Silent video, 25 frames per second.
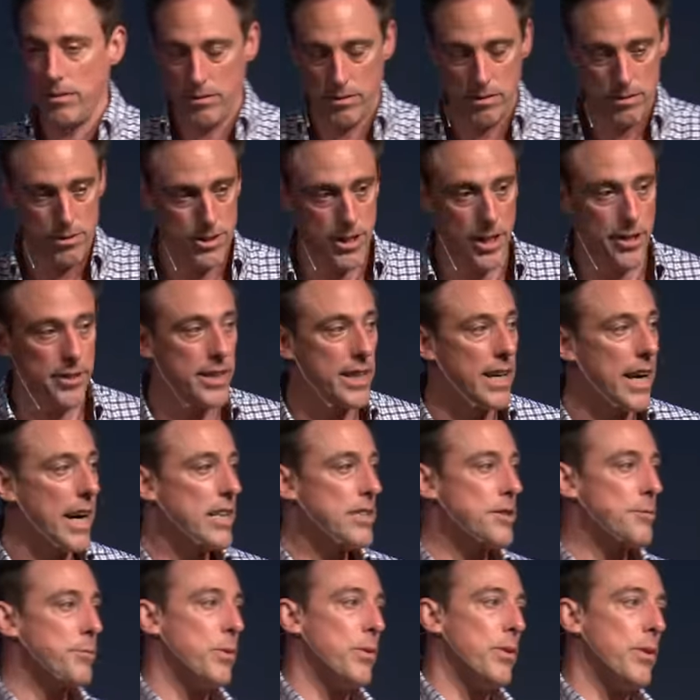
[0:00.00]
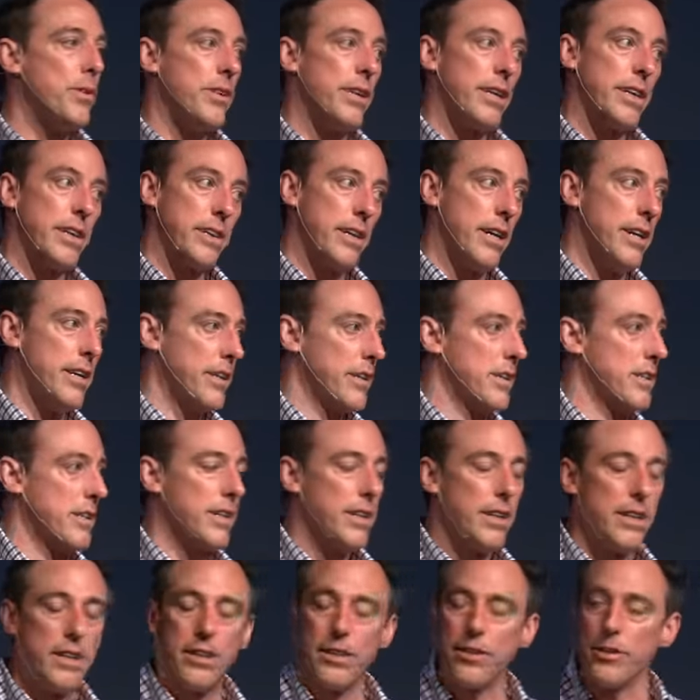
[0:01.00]
Share the gospel. Like,
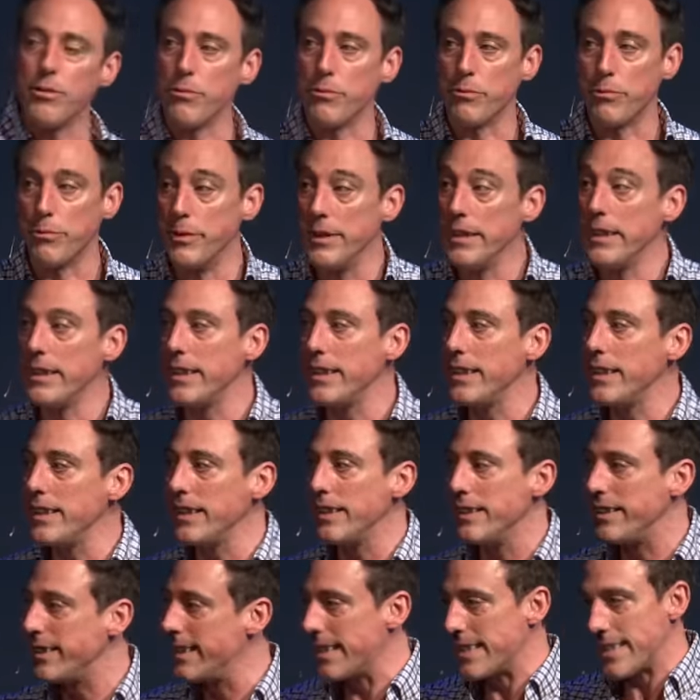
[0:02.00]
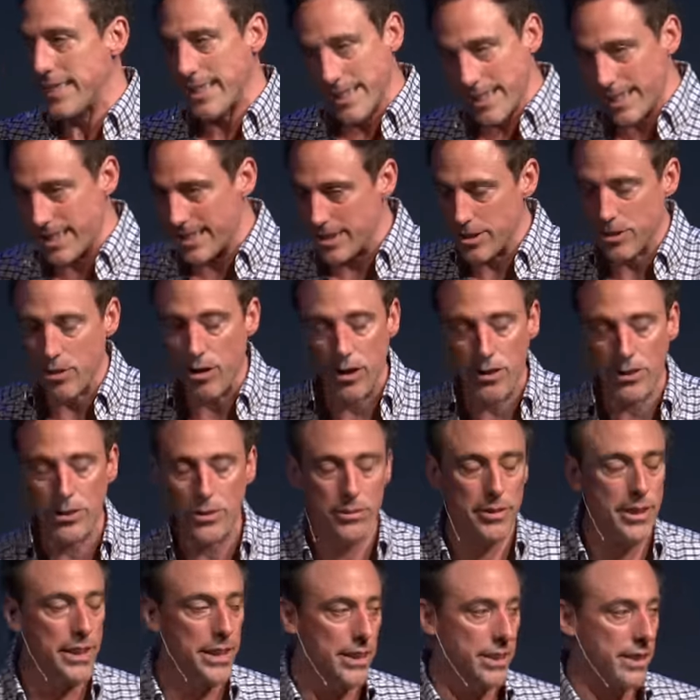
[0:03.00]
you really, that this is all you
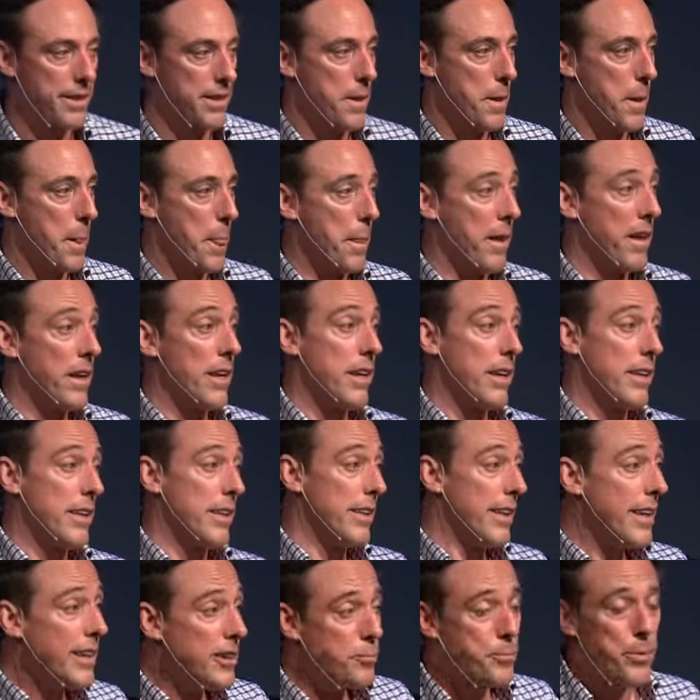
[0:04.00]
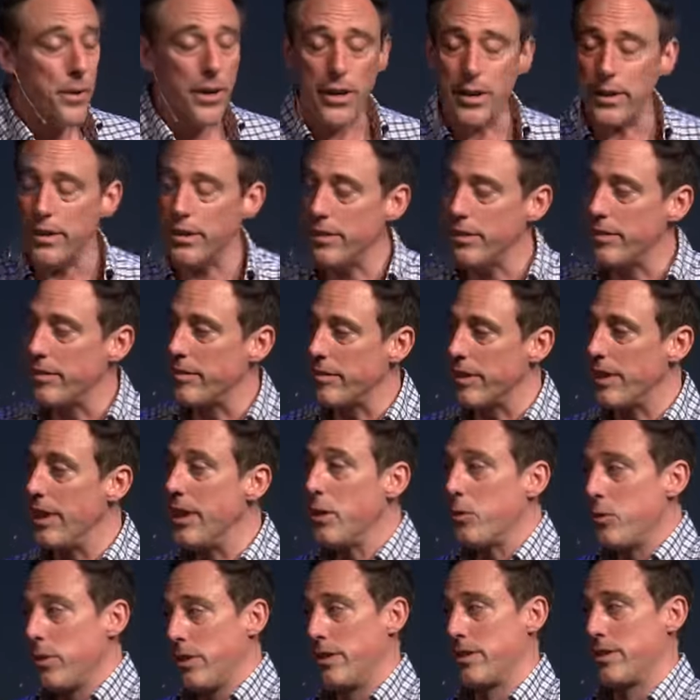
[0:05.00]
need. Next part is
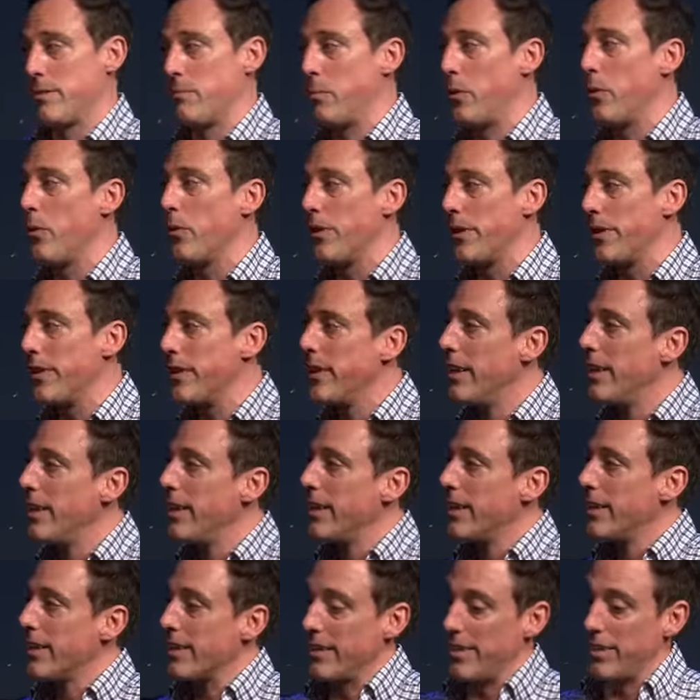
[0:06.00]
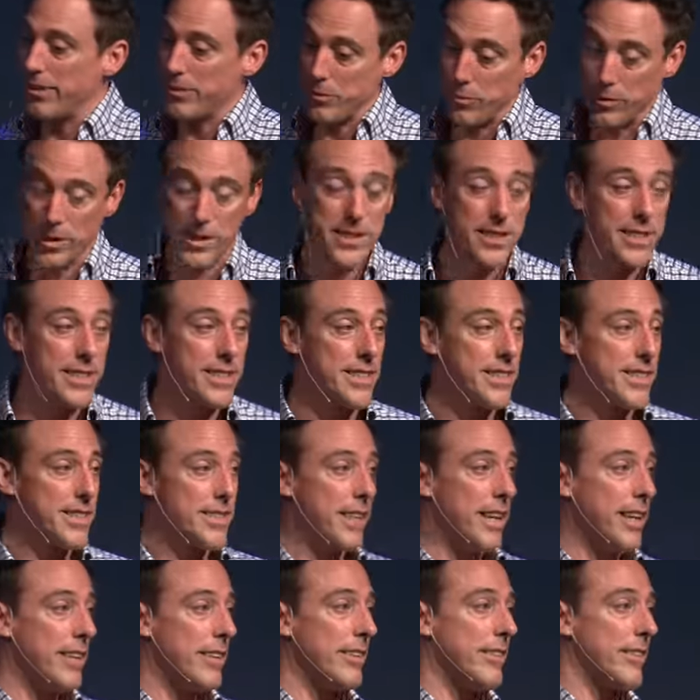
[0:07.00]
equally as important because of what Jesus
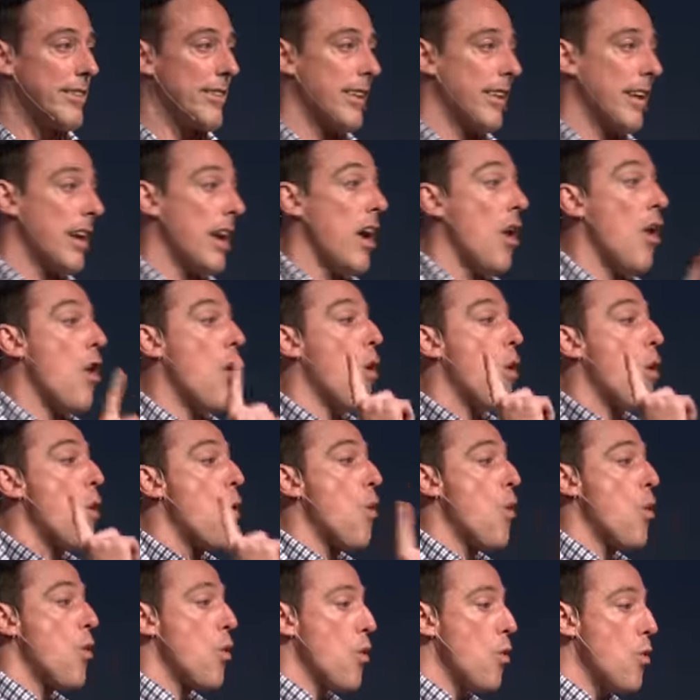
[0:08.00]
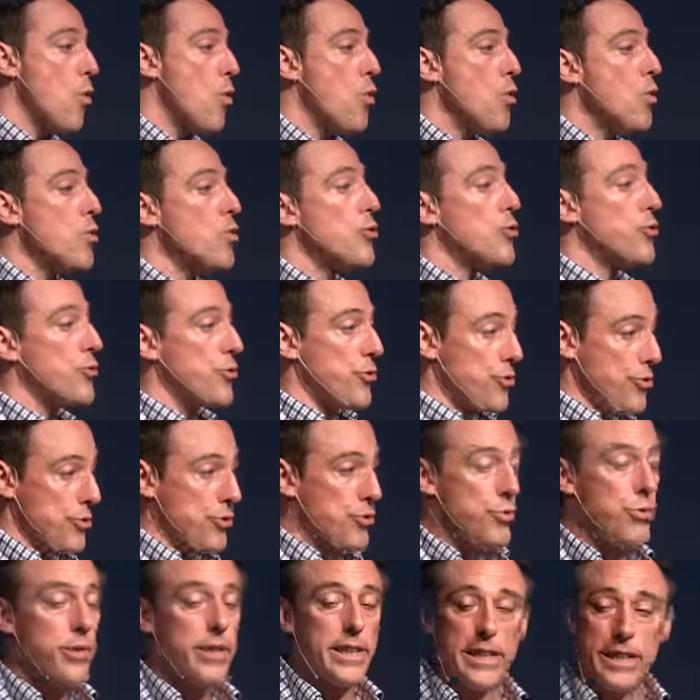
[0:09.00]
says. Who do
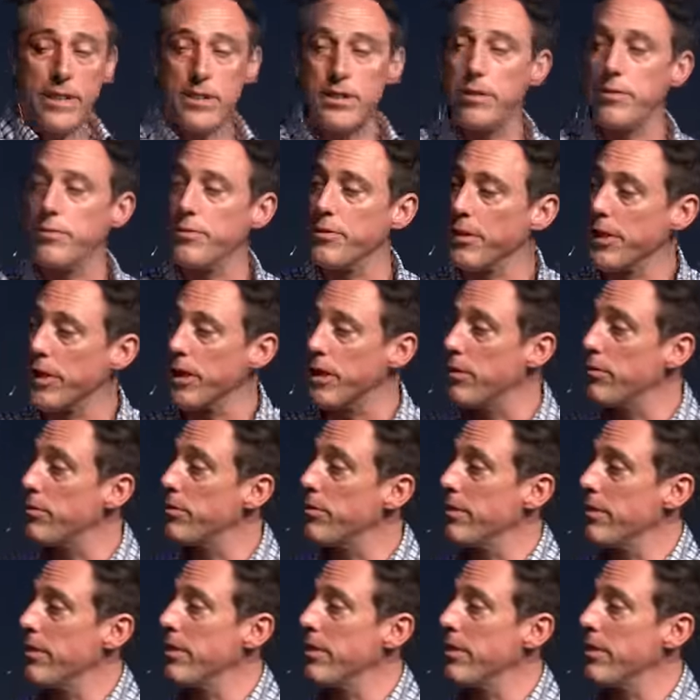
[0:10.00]
you need to forgive?